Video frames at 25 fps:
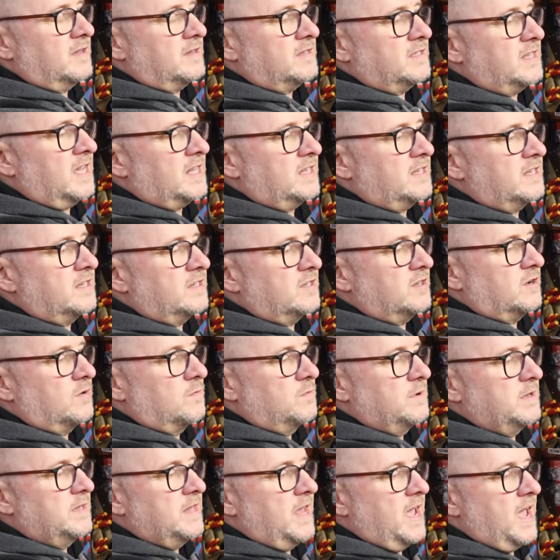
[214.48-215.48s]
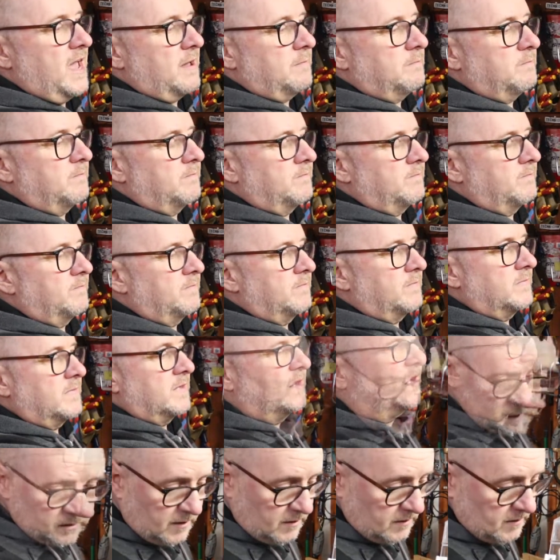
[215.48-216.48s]
set it to go in there.
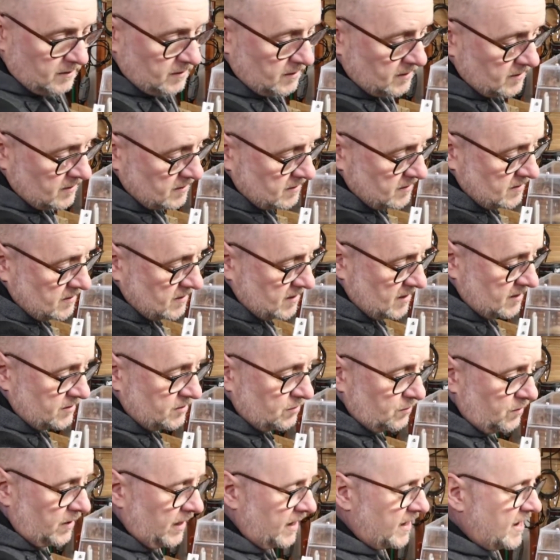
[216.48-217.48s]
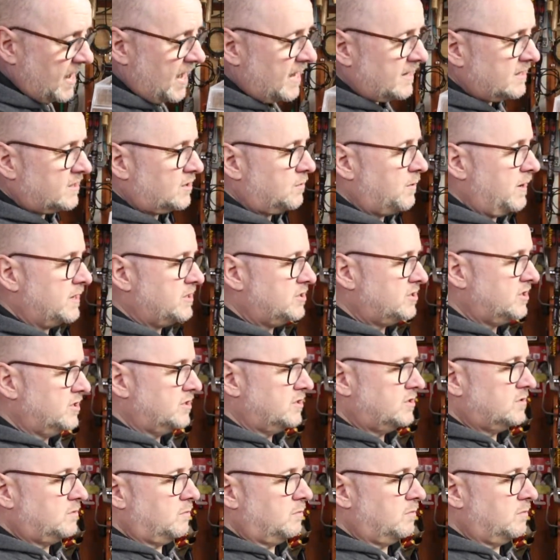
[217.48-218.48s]
I do get asked questions.